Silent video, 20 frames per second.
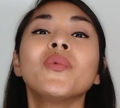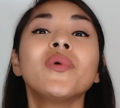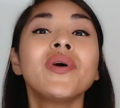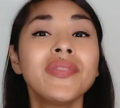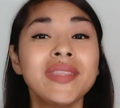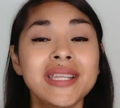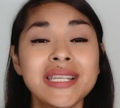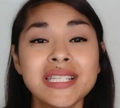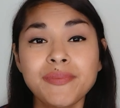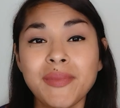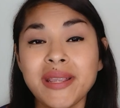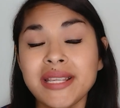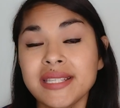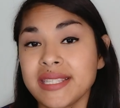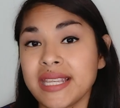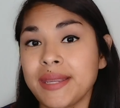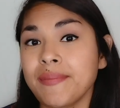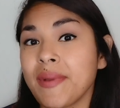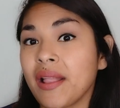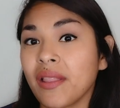While these may
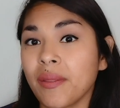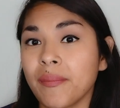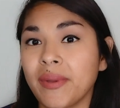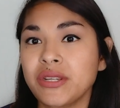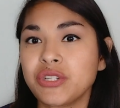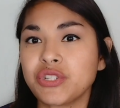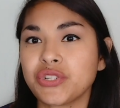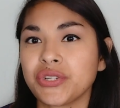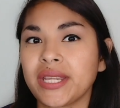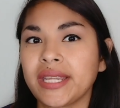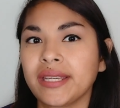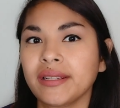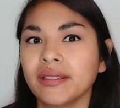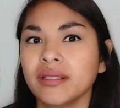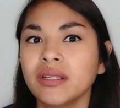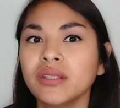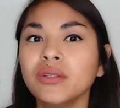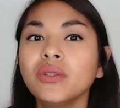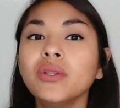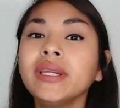seem
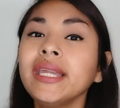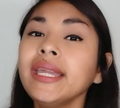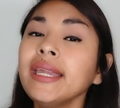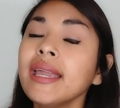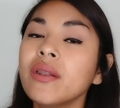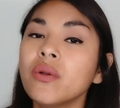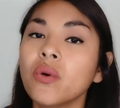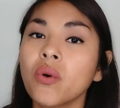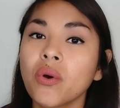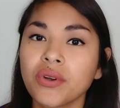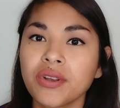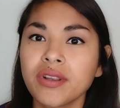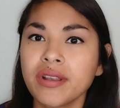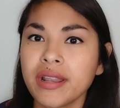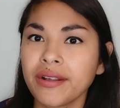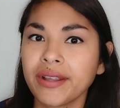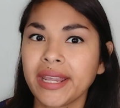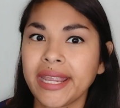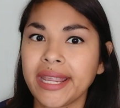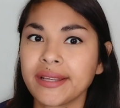elementary, looking at
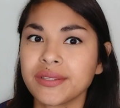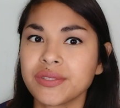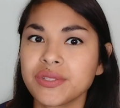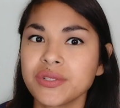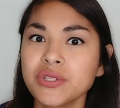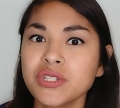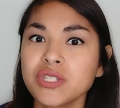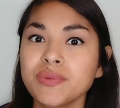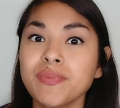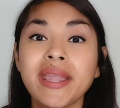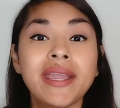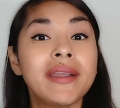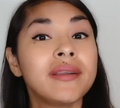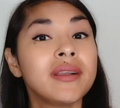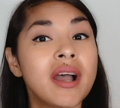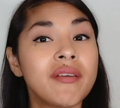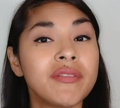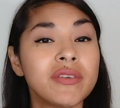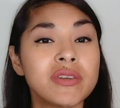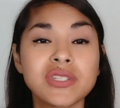ordinary answers may
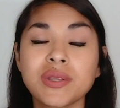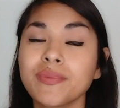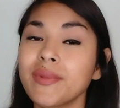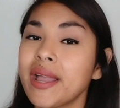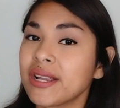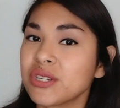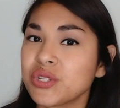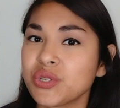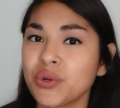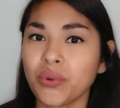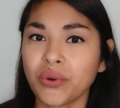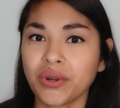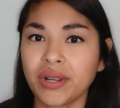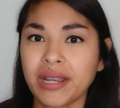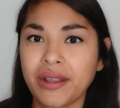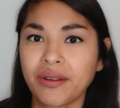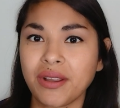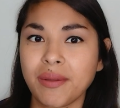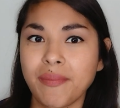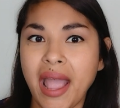uncover some
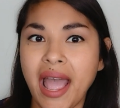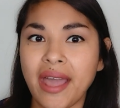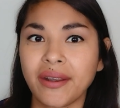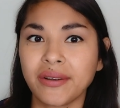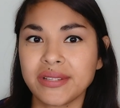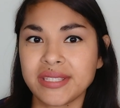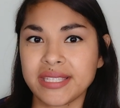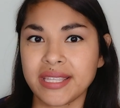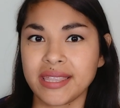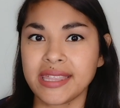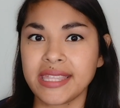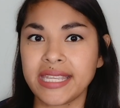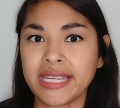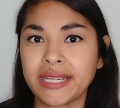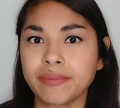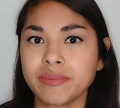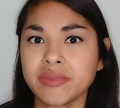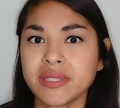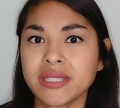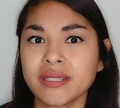extraordinary patterns and
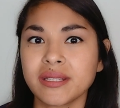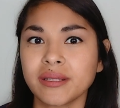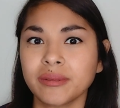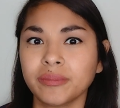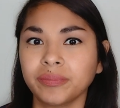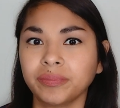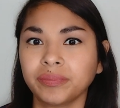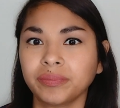themes.